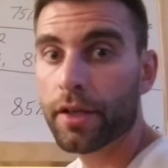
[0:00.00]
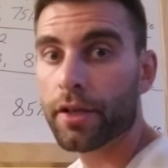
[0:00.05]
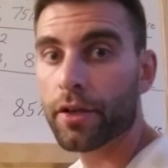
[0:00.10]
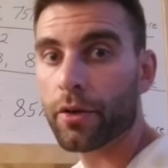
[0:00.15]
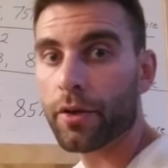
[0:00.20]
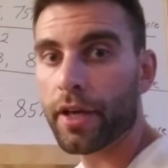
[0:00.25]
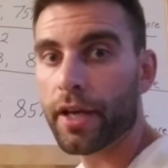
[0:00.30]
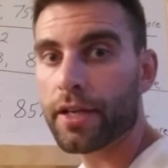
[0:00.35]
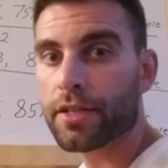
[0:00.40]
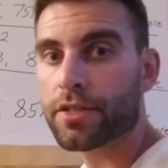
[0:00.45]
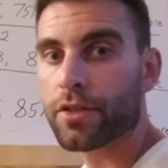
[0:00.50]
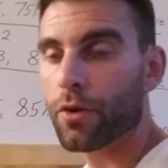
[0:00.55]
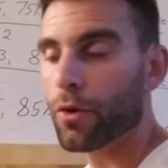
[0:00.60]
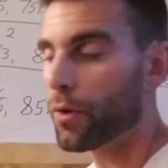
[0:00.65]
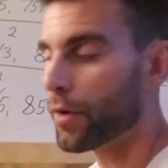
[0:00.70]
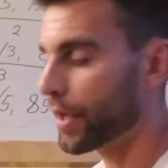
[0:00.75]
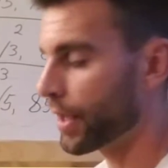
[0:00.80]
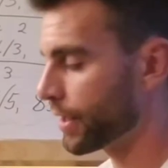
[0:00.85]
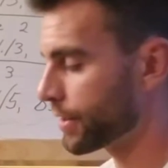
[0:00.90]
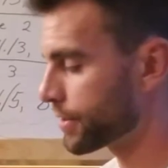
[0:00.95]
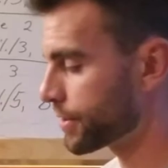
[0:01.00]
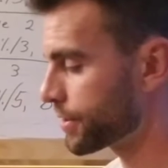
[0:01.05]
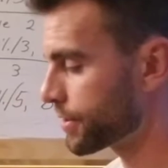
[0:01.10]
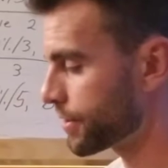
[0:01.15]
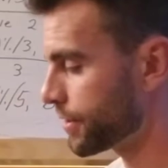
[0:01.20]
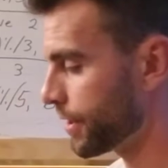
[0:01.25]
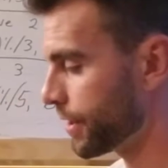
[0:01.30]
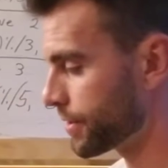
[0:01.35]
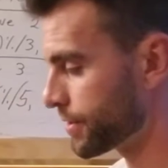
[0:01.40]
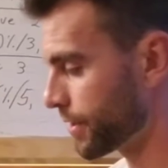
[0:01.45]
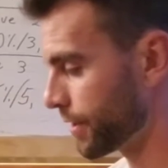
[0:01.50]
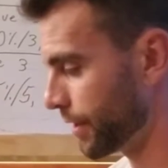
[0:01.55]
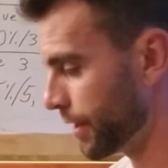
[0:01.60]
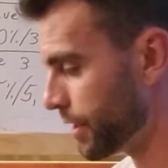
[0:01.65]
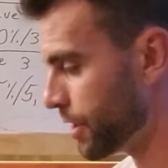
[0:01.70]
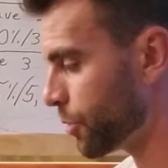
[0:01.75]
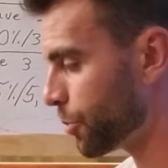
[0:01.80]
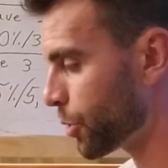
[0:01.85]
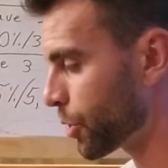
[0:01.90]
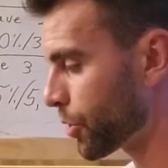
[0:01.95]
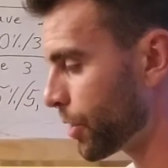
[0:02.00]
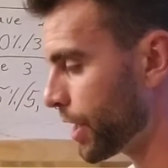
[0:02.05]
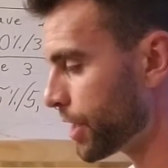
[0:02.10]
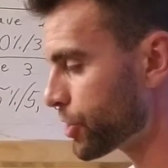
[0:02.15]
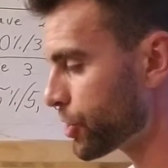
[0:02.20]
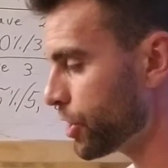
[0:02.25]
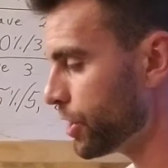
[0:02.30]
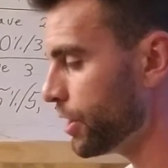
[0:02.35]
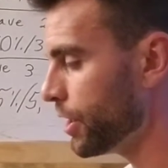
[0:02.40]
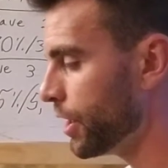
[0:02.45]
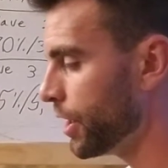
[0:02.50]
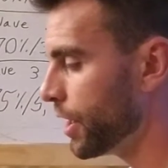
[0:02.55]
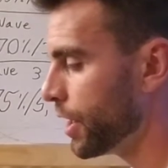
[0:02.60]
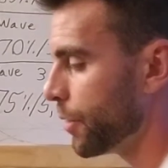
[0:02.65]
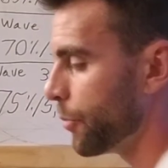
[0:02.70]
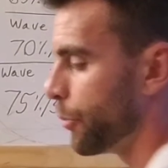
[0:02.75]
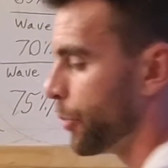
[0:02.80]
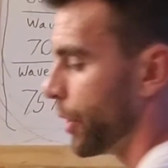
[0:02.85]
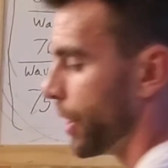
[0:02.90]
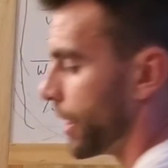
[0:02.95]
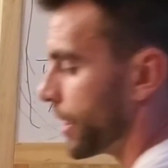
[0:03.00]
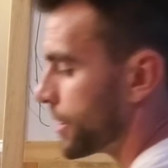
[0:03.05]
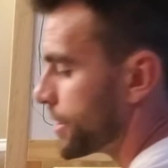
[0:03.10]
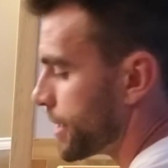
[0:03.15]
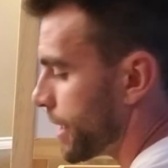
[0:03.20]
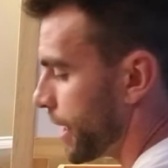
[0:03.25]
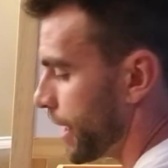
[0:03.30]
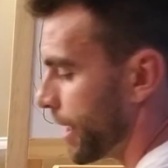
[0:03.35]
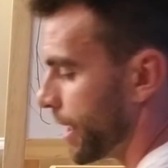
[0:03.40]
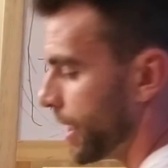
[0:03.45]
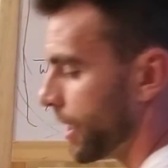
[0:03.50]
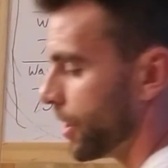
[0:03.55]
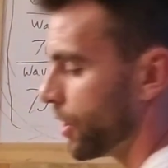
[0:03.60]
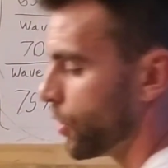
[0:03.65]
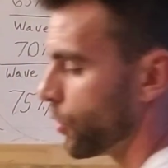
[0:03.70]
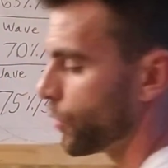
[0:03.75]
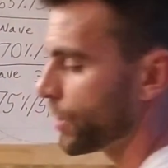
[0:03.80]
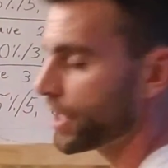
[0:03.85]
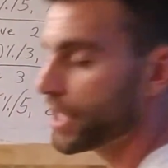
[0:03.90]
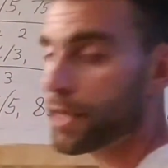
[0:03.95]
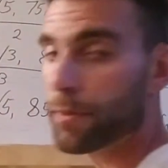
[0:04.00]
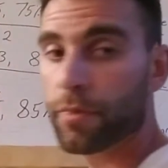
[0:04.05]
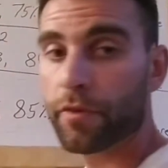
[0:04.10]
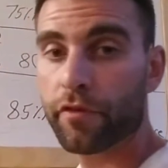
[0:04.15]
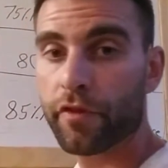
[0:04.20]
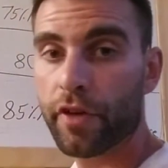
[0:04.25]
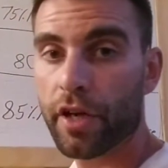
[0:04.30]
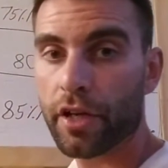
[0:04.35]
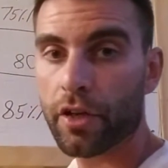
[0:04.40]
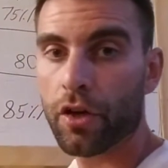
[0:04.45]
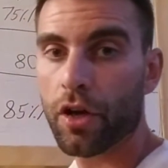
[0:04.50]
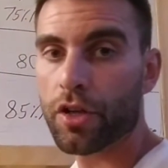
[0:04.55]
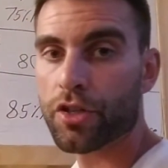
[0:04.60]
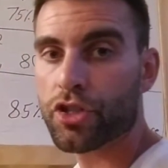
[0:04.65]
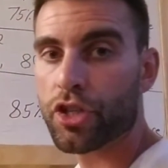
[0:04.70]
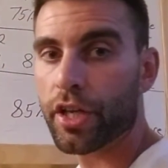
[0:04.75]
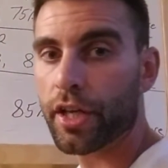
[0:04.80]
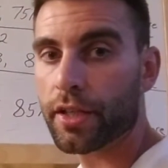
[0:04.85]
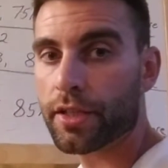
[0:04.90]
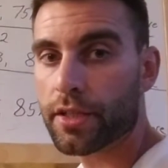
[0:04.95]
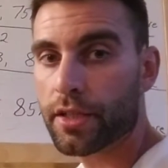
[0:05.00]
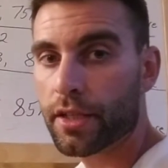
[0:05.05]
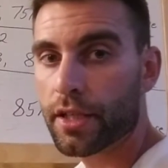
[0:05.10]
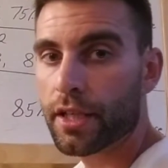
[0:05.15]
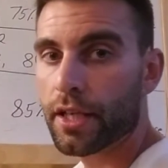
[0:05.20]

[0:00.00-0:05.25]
Okay, so it's a linear progression, but we keep it very conjugate.